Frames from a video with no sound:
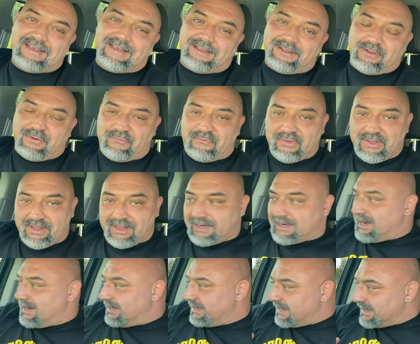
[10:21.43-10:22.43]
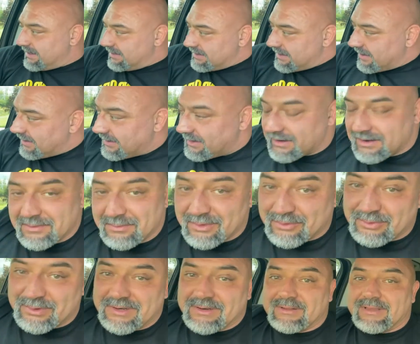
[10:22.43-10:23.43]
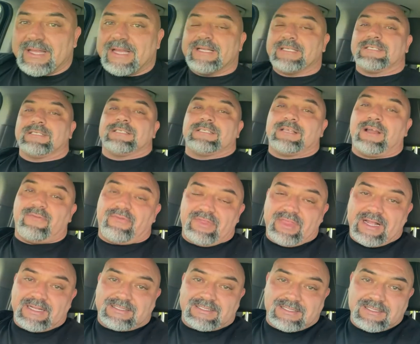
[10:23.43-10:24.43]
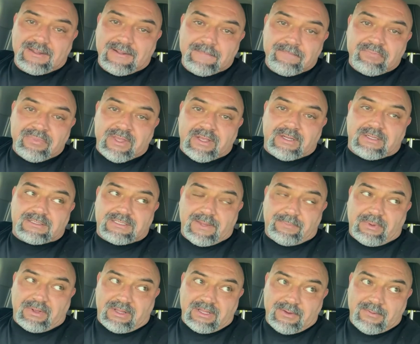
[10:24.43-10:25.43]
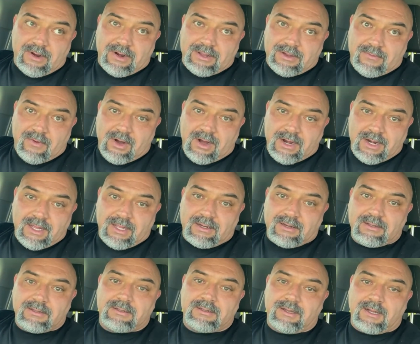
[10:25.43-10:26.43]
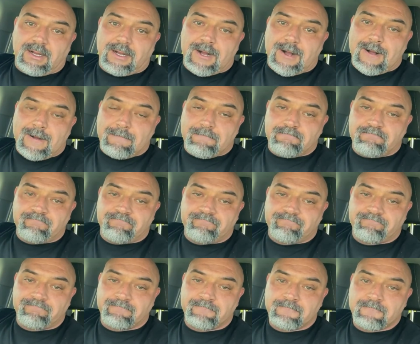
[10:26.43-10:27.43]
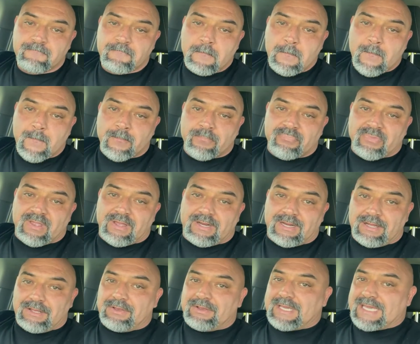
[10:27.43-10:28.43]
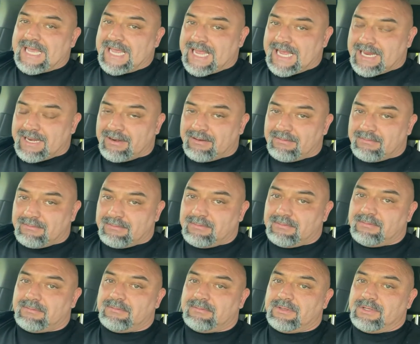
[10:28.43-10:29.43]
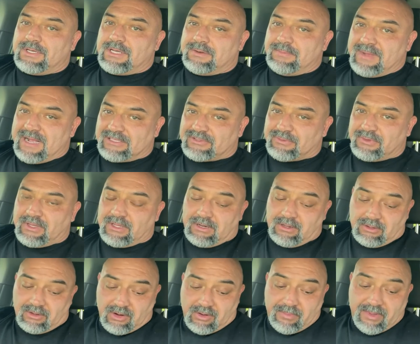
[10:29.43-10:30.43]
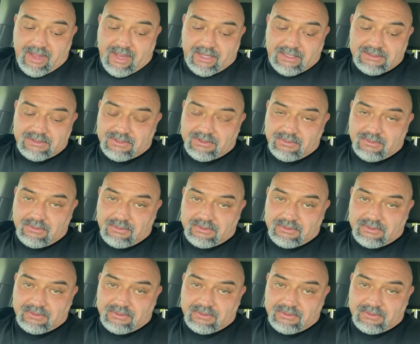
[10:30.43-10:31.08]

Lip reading: You'll feel it kind of get in there and get in between your legs and stuff, and that's typically where you want it. Now you can mess with it a little bit.